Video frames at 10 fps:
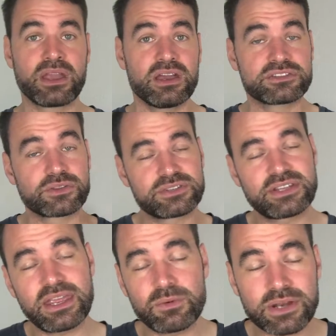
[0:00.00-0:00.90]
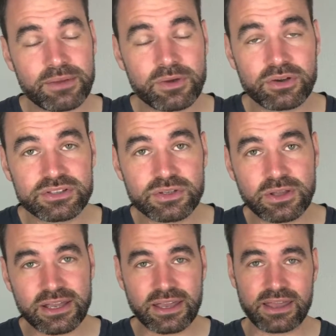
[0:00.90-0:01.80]
So today what I'm going to
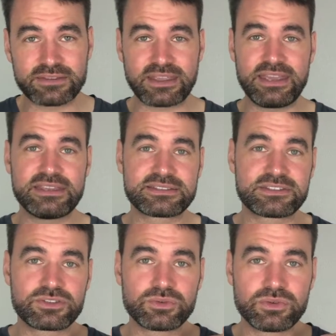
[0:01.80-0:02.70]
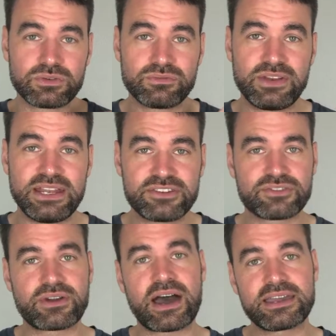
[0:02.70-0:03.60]
look at is to really
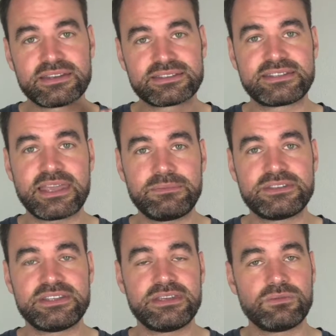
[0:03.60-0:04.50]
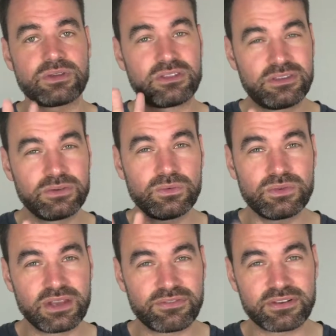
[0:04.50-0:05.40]
try the same tea with two
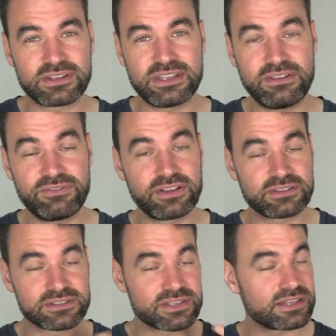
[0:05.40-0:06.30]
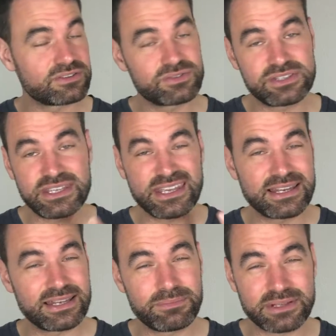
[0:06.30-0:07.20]
different tea filters and to see a
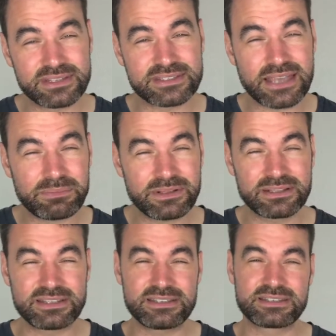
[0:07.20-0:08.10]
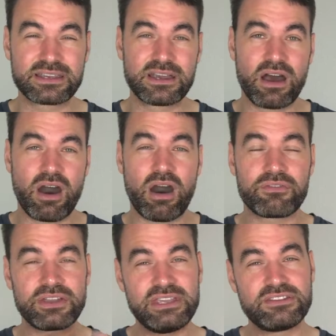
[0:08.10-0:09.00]
little bit the subtleties
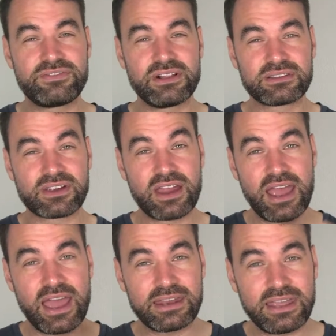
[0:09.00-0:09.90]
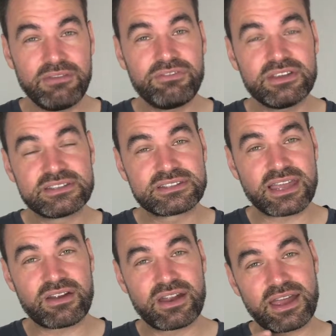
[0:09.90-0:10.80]
of each filter and if is
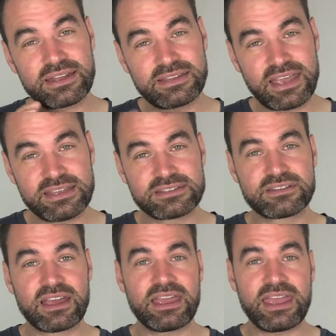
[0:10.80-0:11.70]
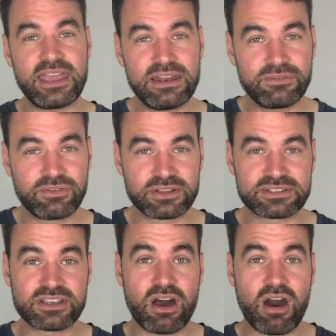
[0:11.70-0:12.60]
there a taste
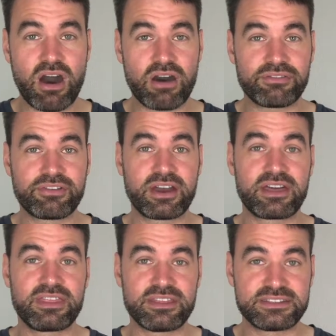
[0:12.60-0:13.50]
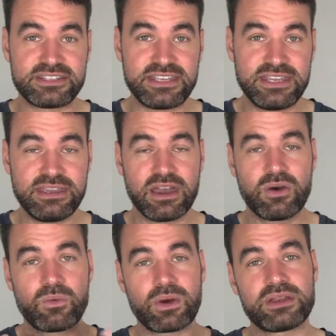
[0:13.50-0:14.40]
influence of the tea
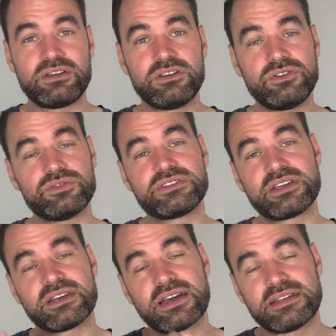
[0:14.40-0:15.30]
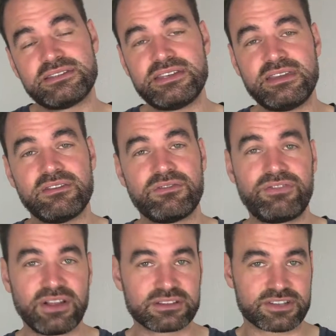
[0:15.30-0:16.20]
when you're using a tea
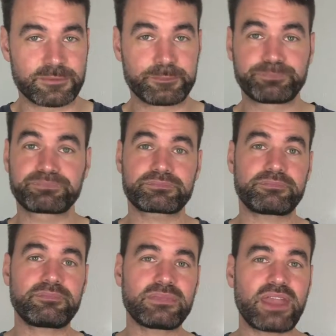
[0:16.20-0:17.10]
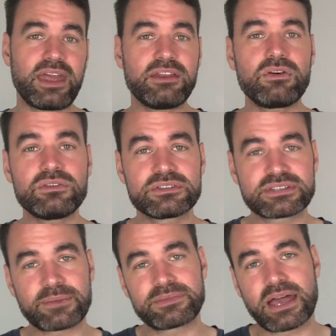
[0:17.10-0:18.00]
filter. I know
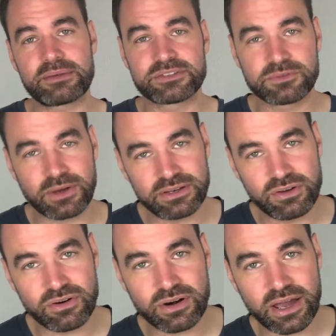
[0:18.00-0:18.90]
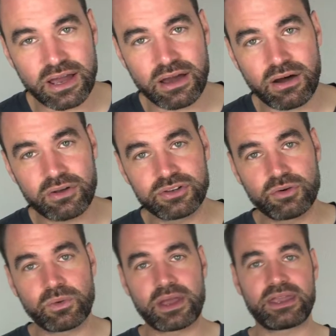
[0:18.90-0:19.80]
sometimes when you're on your
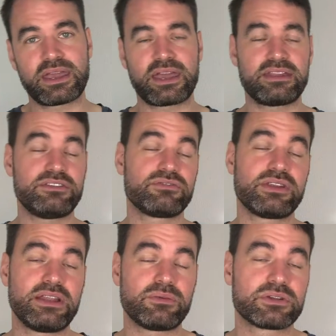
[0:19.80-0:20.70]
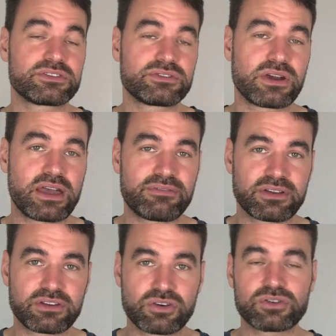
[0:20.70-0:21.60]
way and you really want to have a
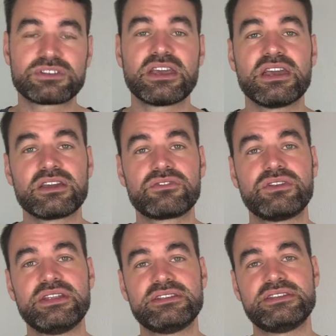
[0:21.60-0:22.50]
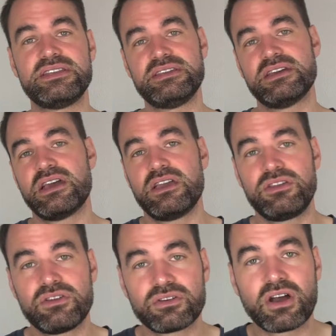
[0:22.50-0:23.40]
good green tea,
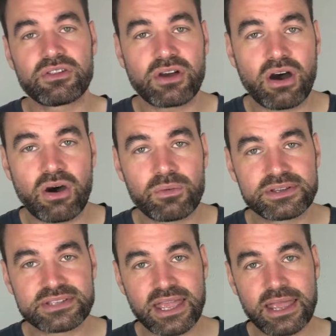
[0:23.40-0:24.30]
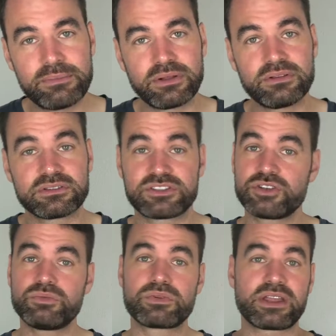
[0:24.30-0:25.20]
you're not always able
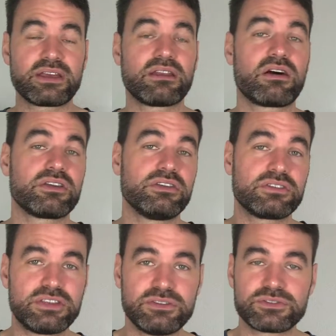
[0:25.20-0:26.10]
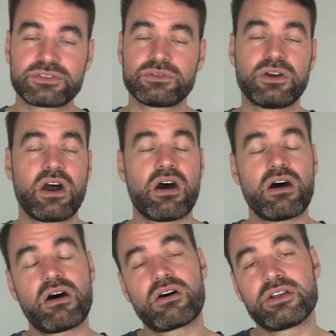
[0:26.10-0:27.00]
to bring along your Kyusu
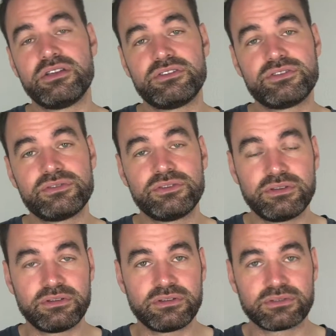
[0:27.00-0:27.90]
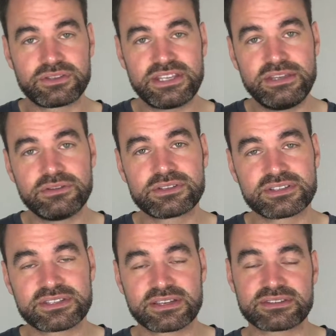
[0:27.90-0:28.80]
or your tea
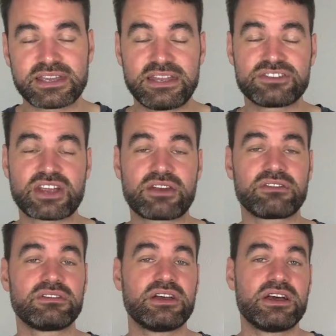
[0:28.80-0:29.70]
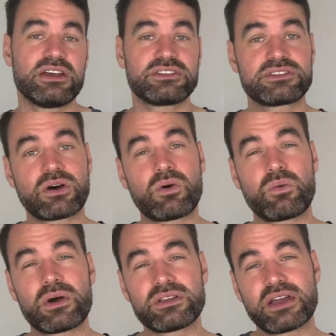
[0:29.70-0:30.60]
utensils in general. So
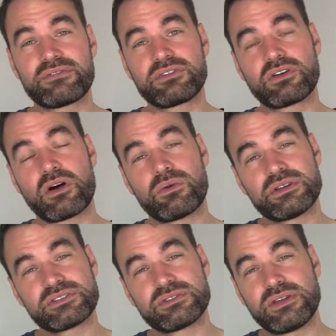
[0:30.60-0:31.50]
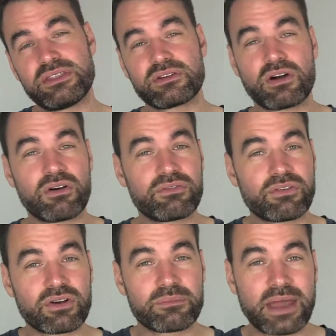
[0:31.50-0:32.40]
what you have to go is to either go
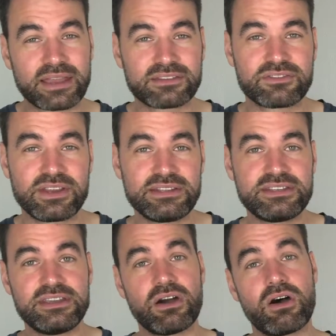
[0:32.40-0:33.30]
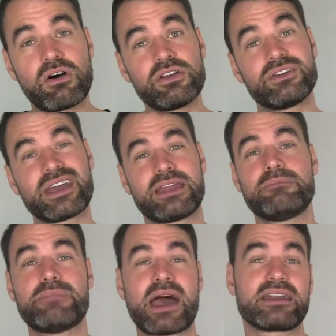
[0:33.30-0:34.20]
for a bagged green tea or you
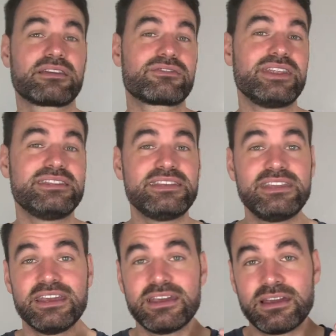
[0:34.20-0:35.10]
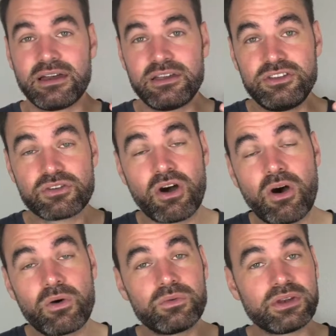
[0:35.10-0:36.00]
can bag green tea, your
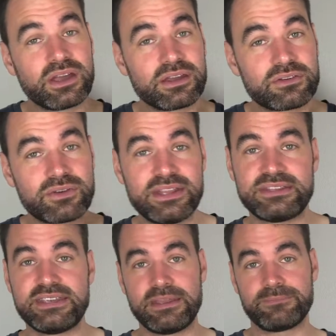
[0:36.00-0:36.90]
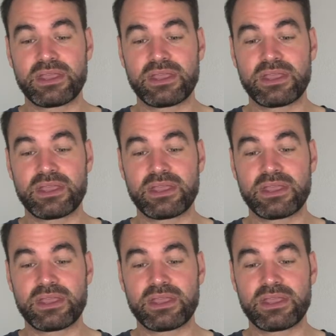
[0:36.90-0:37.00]
own green tea.